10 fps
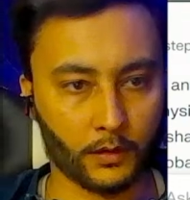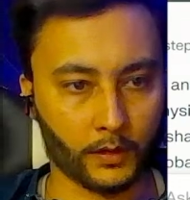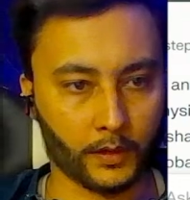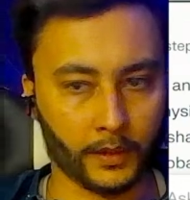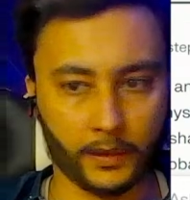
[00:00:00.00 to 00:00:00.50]

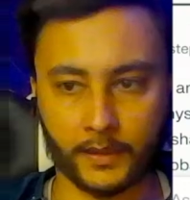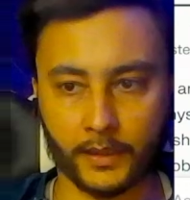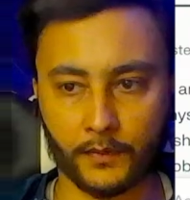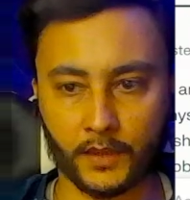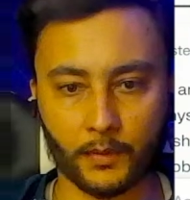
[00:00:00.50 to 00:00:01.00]
okay. Is
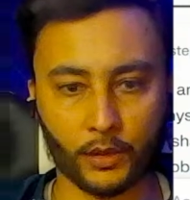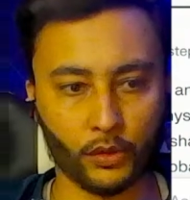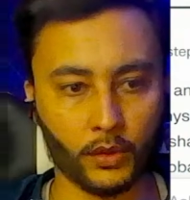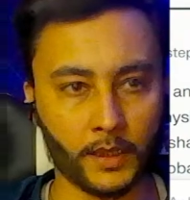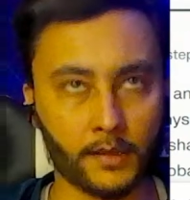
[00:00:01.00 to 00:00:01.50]
it visible to
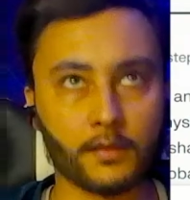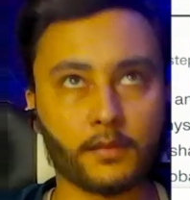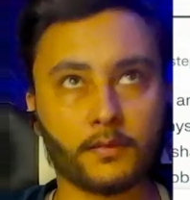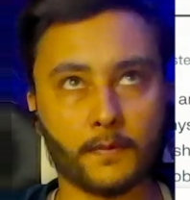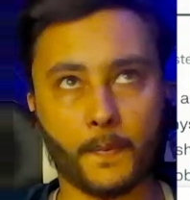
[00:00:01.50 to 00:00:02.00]
you guys?
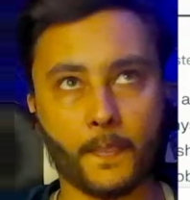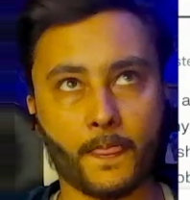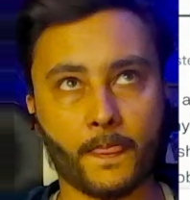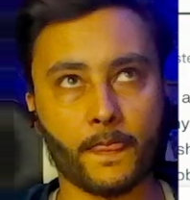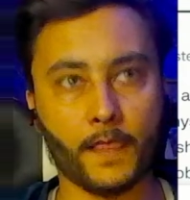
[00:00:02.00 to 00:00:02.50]

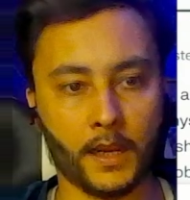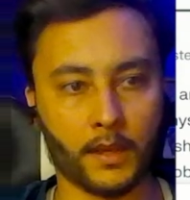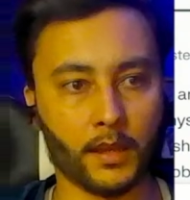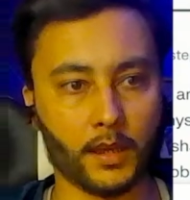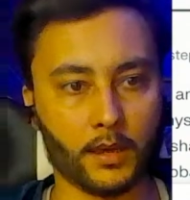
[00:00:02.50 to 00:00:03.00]
I
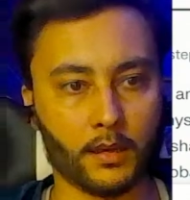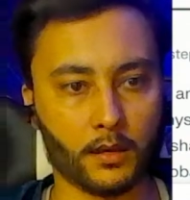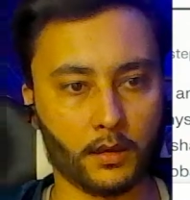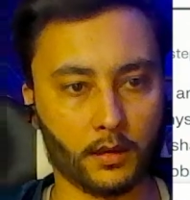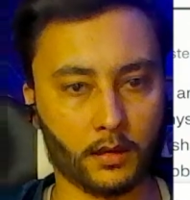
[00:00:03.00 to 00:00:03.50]
think
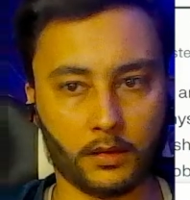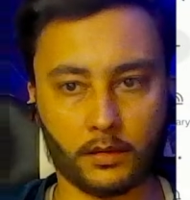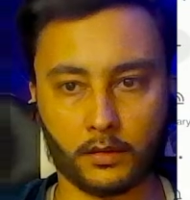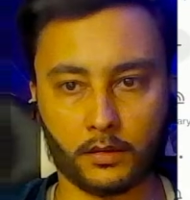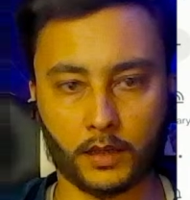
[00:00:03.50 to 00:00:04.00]

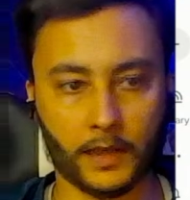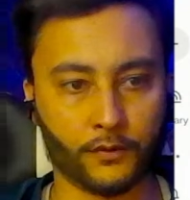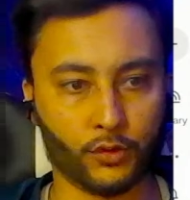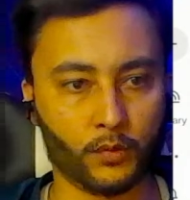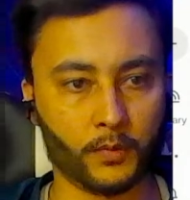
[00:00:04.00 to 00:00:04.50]
I've
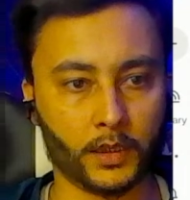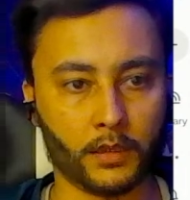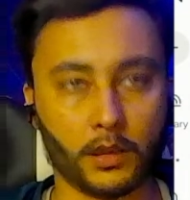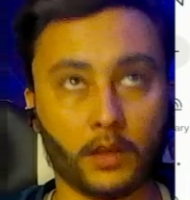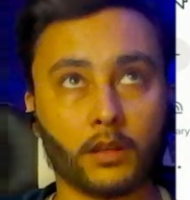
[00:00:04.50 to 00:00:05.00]
zoomed it
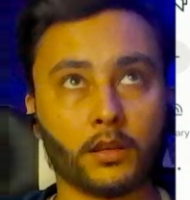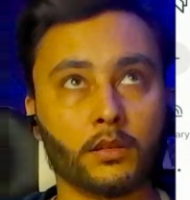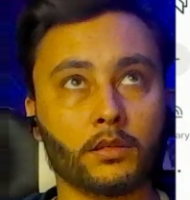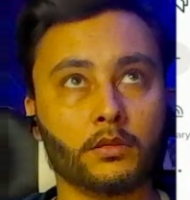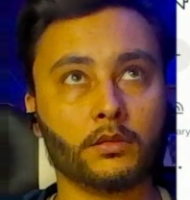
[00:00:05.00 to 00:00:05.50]
a lot.
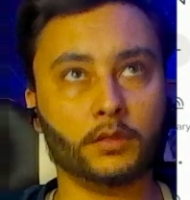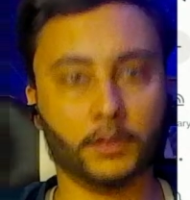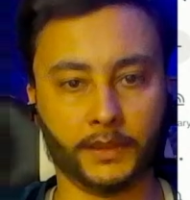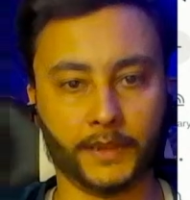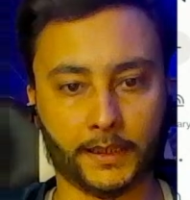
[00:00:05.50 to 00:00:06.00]

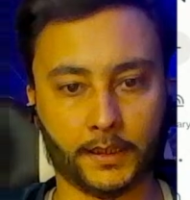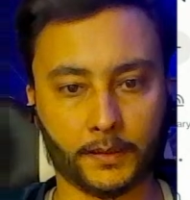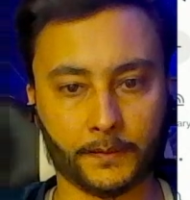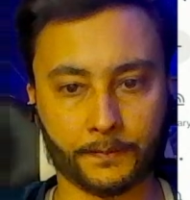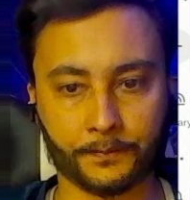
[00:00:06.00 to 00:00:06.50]
Yes.
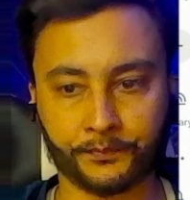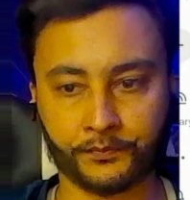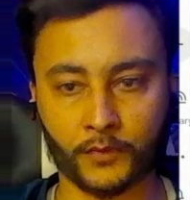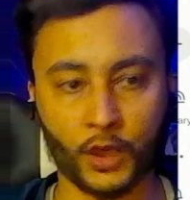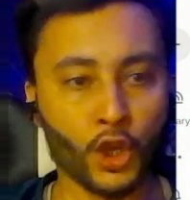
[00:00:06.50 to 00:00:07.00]

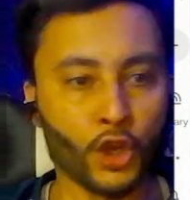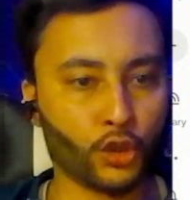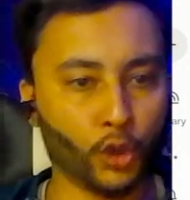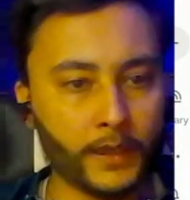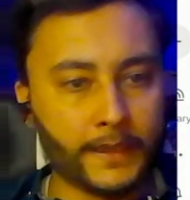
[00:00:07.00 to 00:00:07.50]

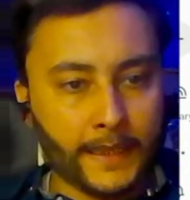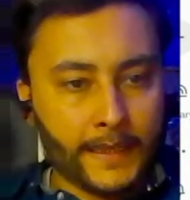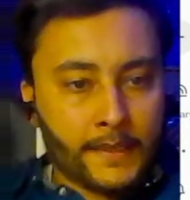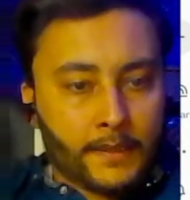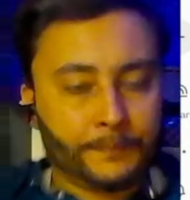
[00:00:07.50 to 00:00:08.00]
So it
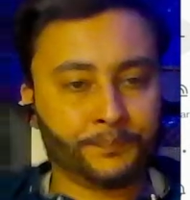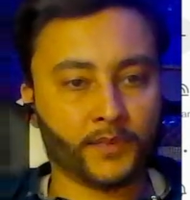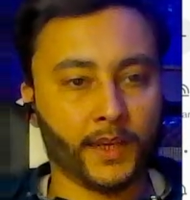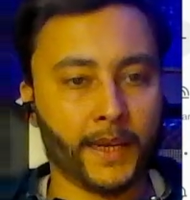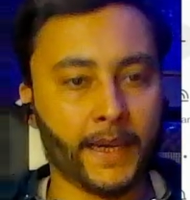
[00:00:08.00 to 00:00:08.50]
says
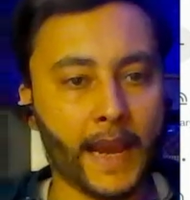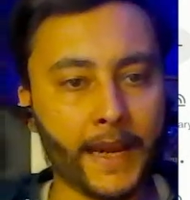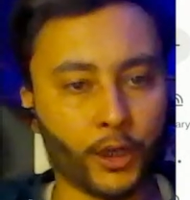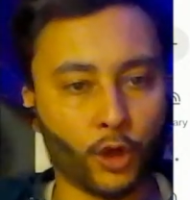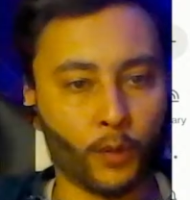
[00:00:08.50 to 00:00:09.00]
AI
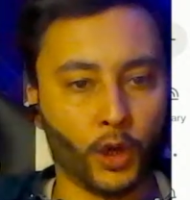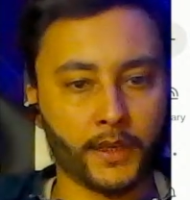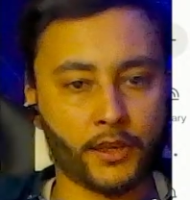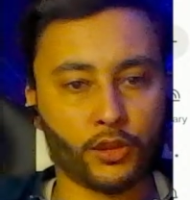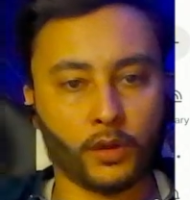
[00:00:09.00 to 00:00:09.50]
and
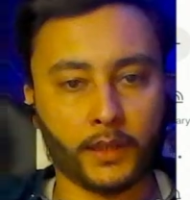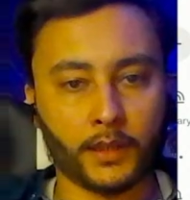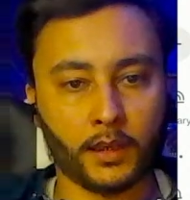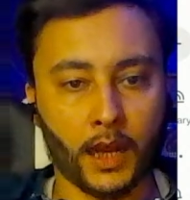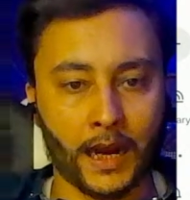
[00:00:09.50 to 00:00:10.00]
robotics
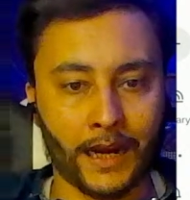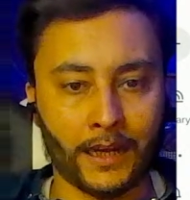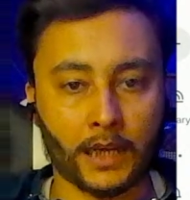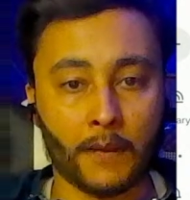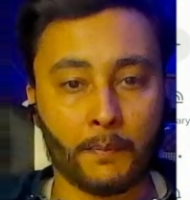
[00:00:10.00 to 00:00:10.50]
together
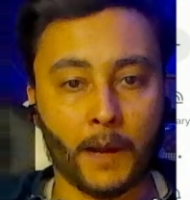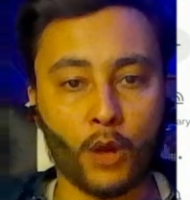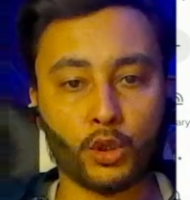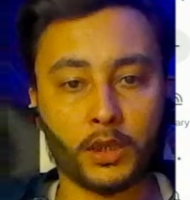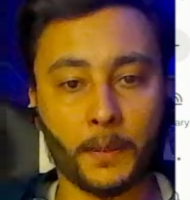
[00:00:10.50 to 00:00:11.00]
are
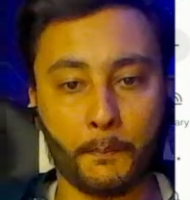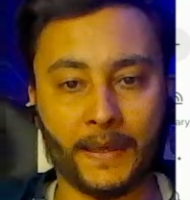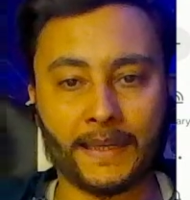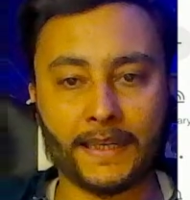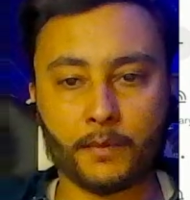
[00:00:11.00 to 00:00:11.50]
about
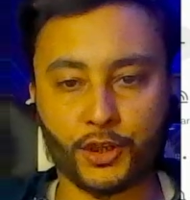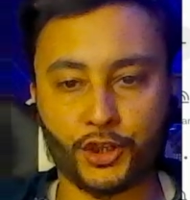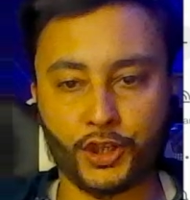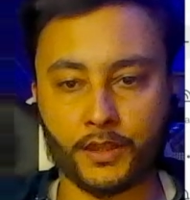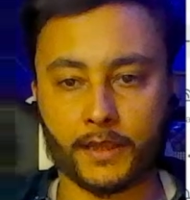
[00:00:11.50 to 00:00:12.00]
building
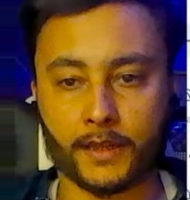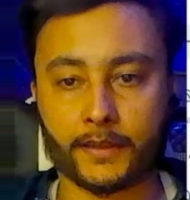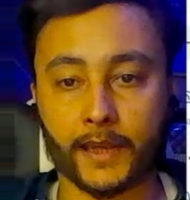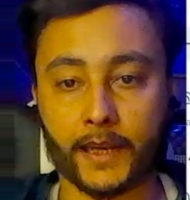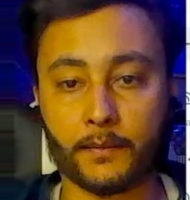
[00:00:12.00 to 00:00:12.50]
machines that
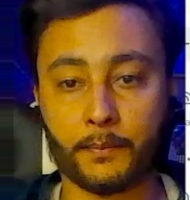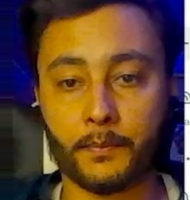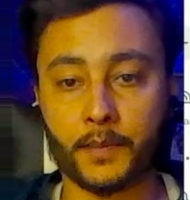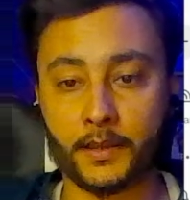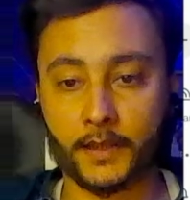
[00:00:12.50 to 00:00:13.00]
can
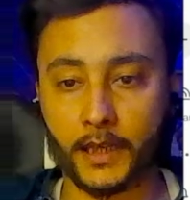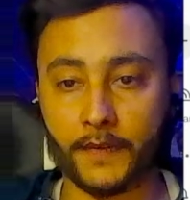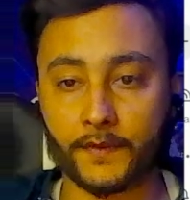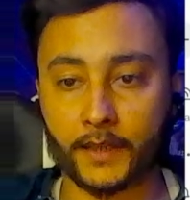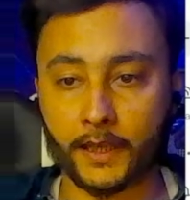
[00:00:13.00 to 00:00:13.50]

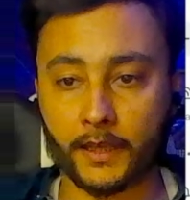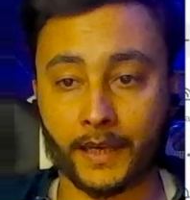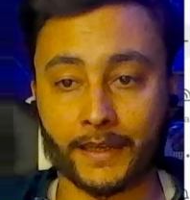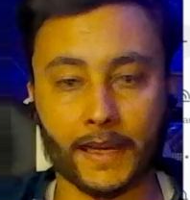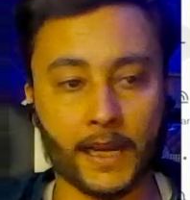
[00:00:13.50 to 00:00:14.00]
perceive, think,
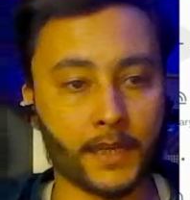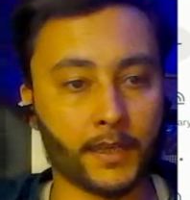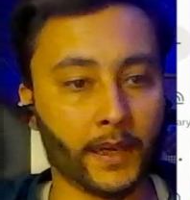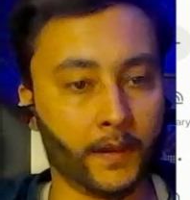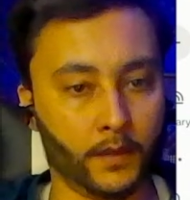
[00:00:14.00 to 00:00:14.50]
and
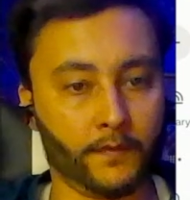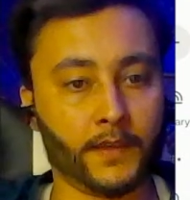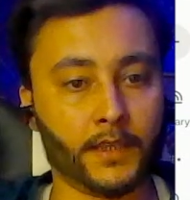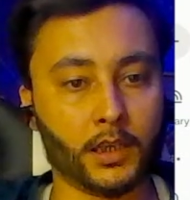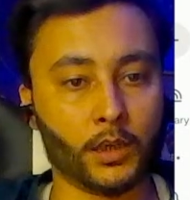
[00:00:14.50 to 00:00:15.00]
act in the
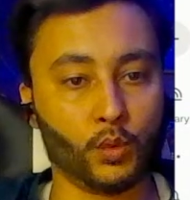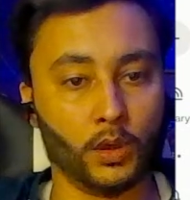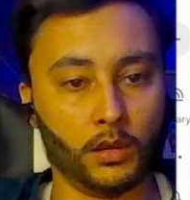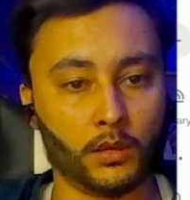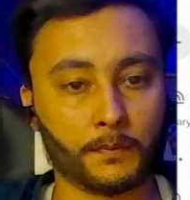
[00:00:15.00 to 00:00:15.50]
physical
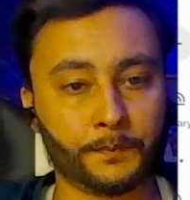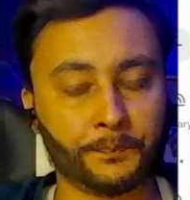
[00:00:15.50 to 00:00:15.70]
world